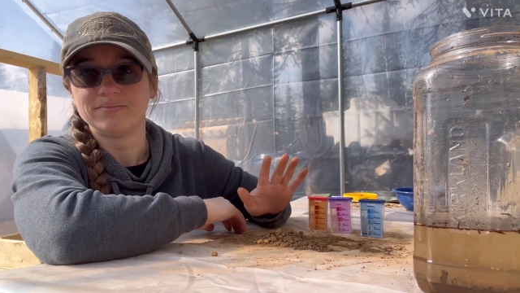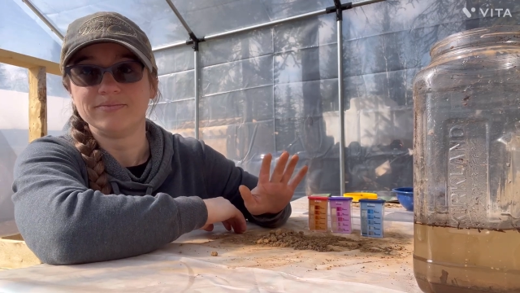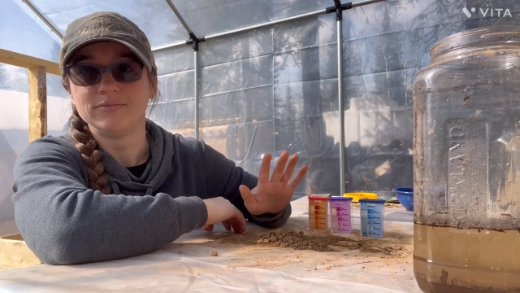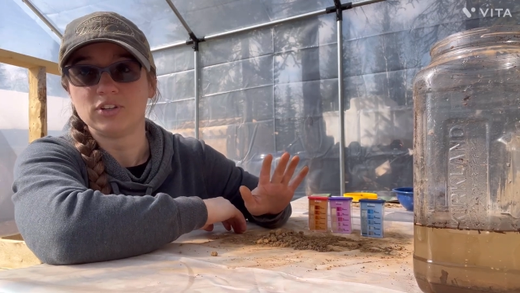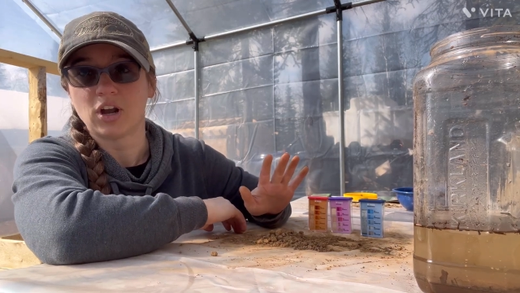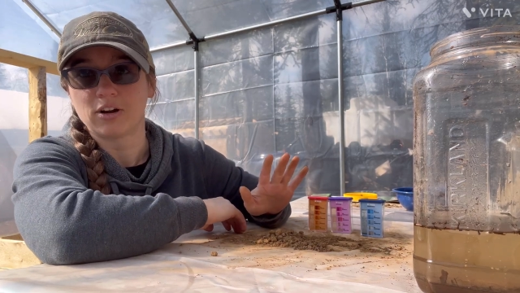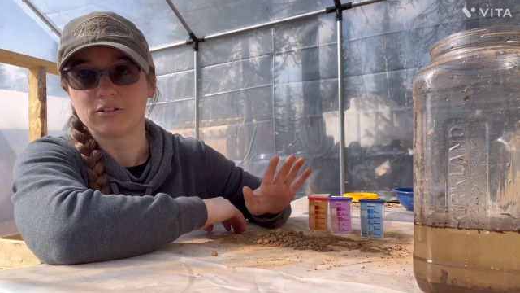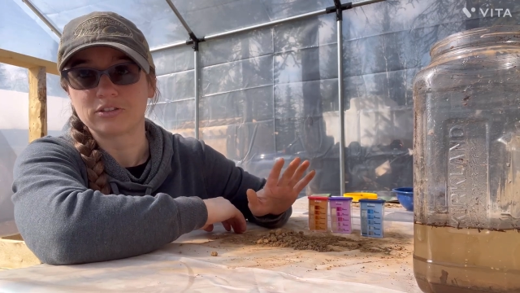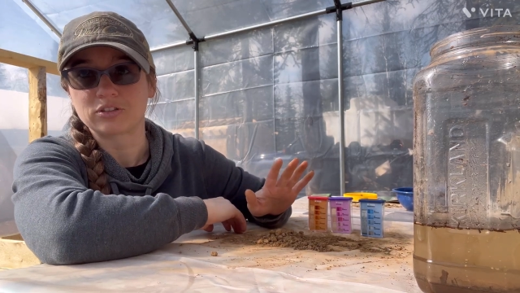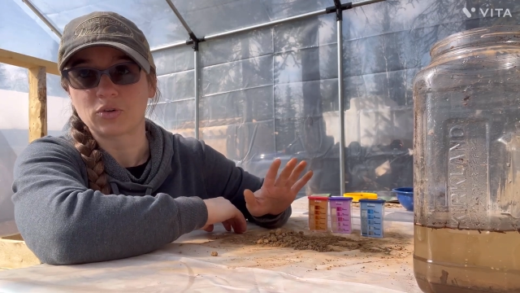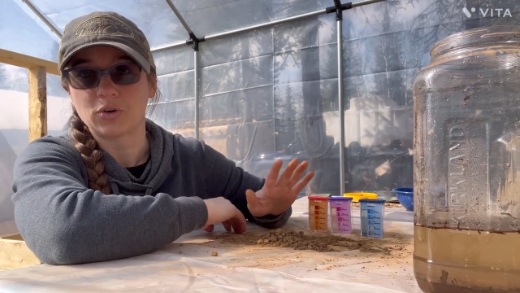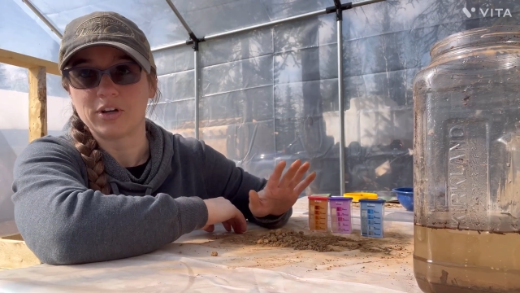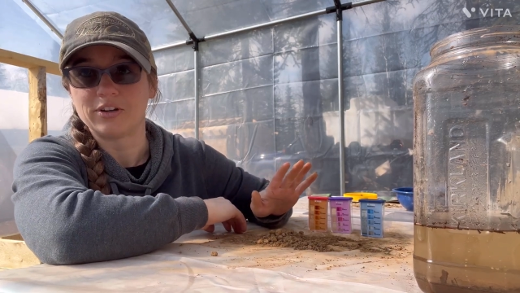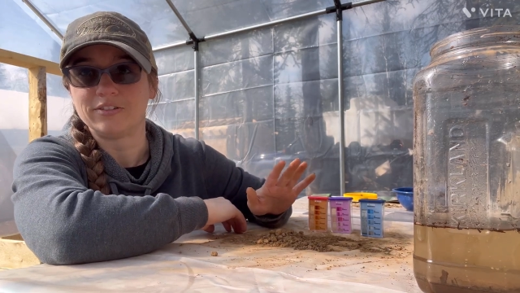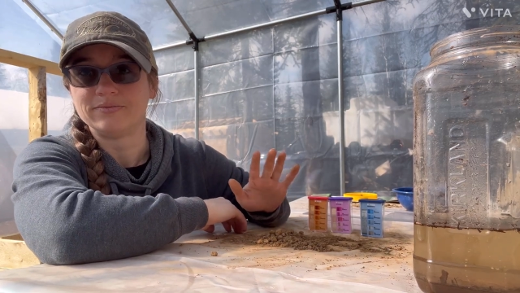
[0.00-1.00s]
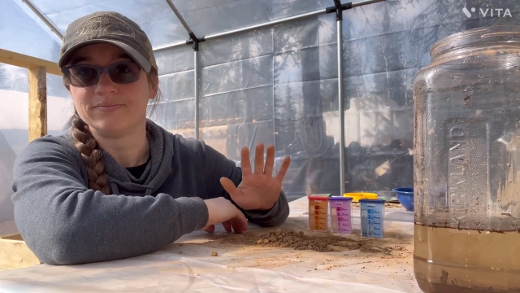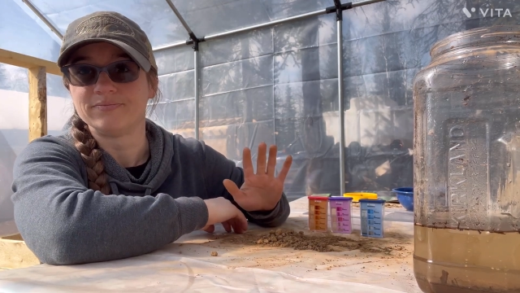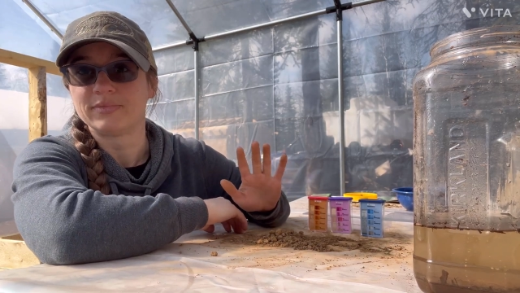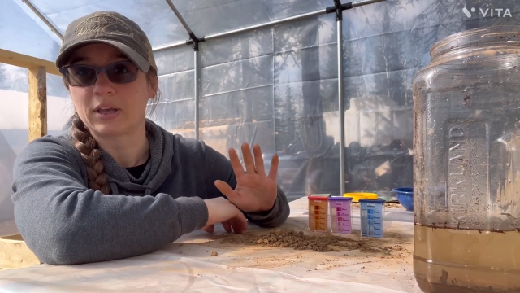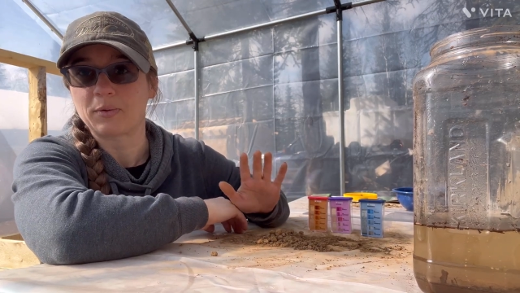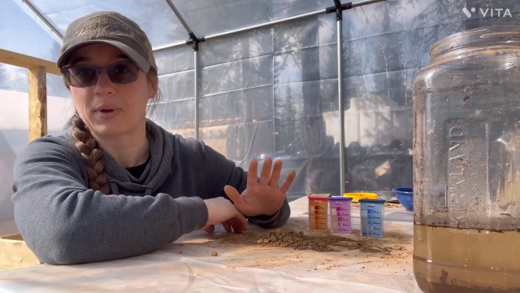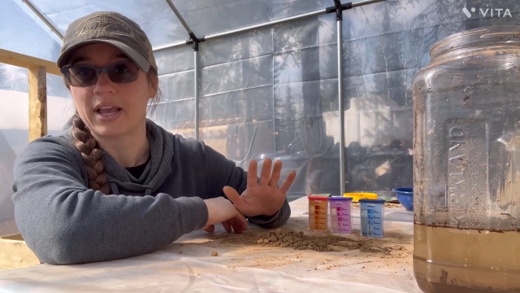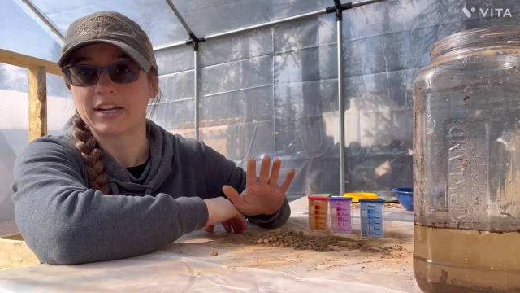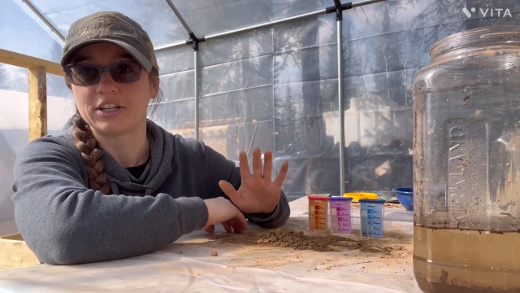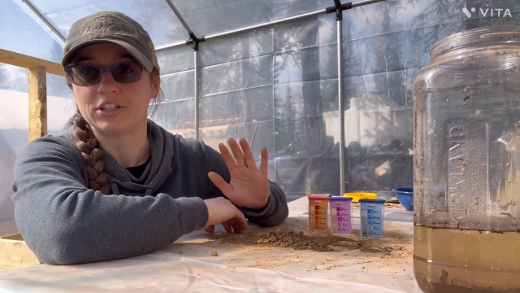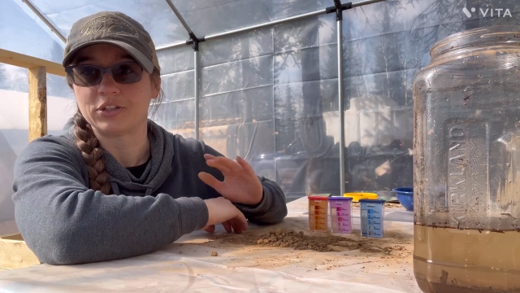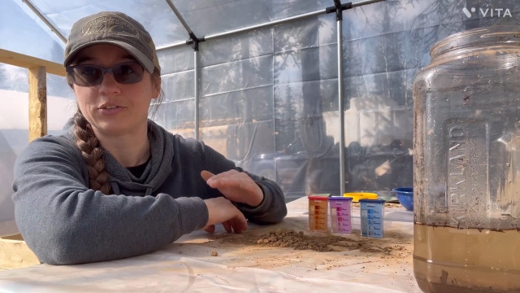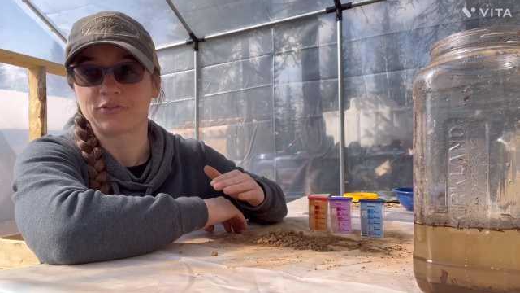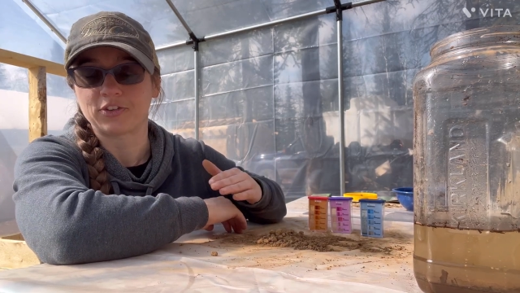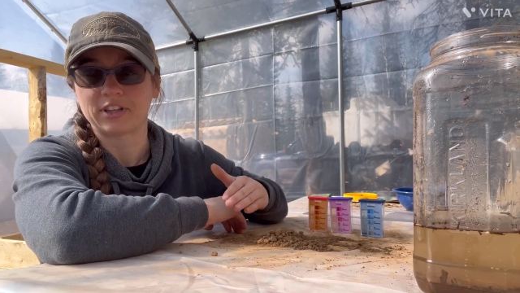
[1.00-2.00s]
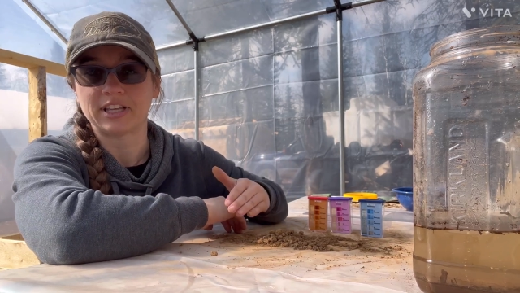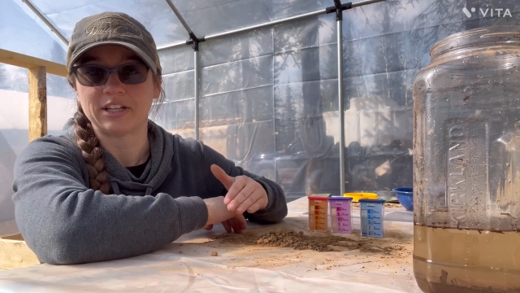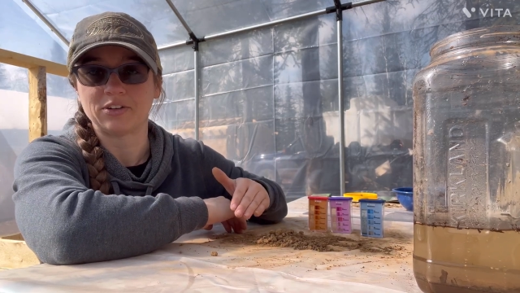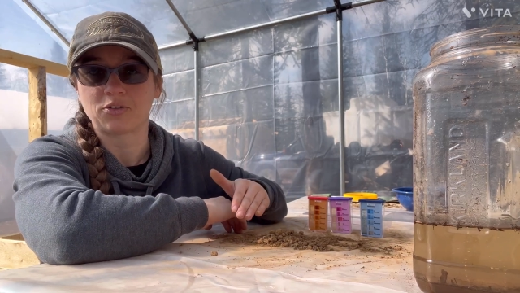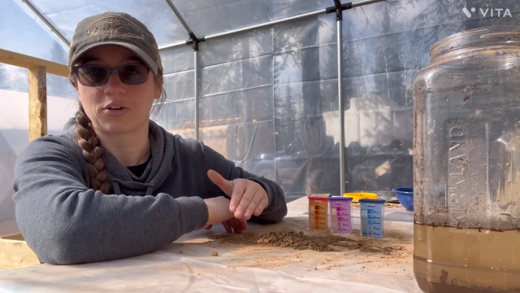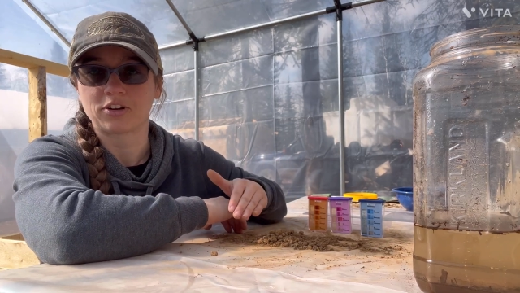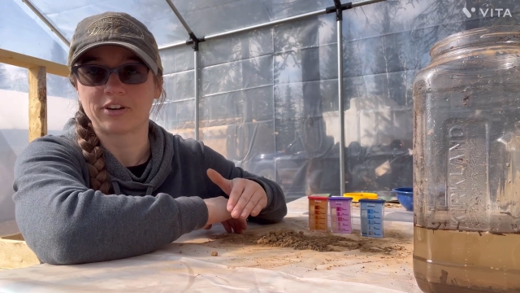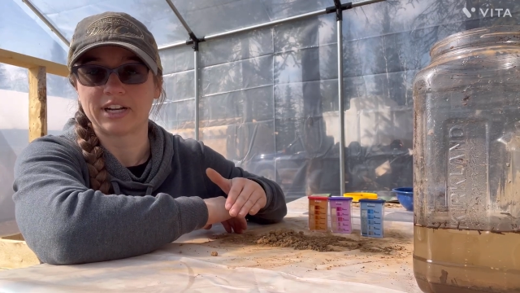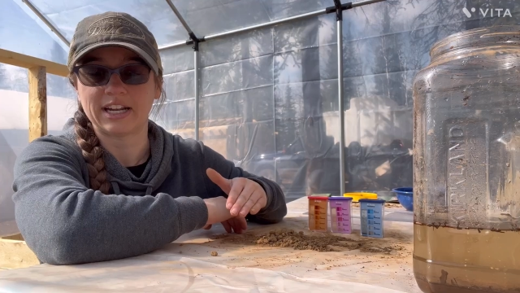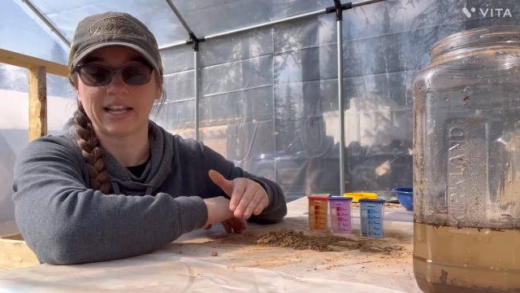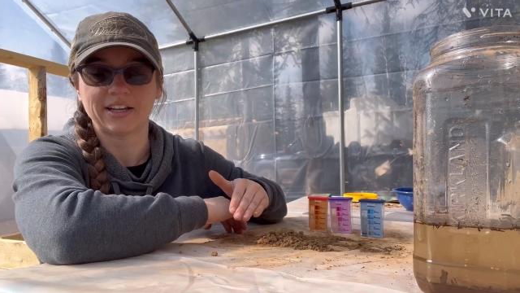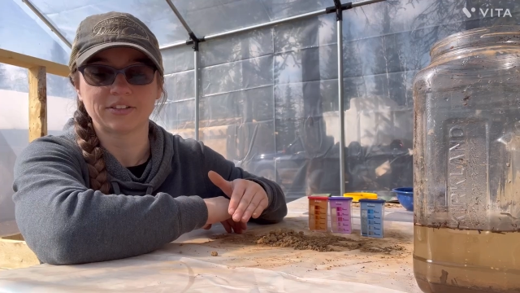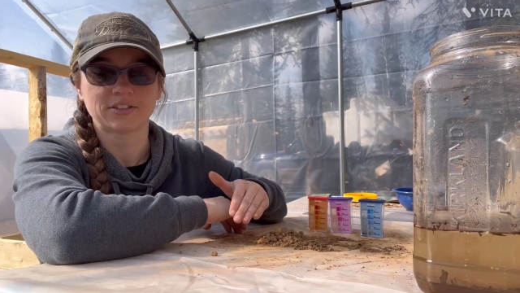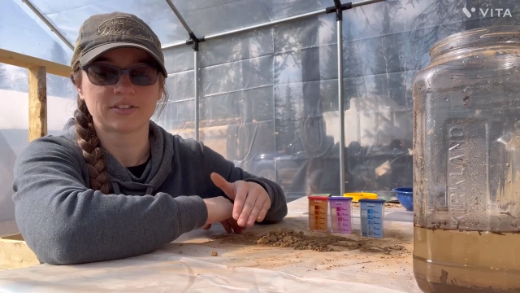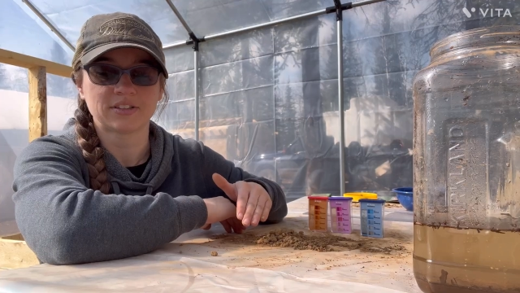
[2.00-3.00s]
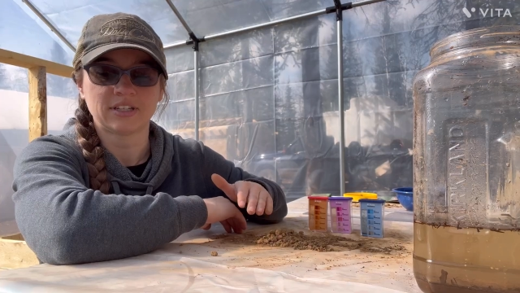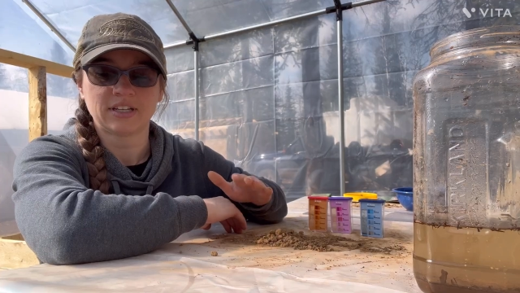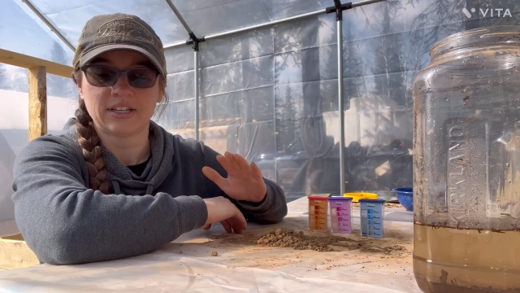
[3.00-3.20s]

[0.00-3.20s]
garden soil like we had to do for the indoor greenhouse.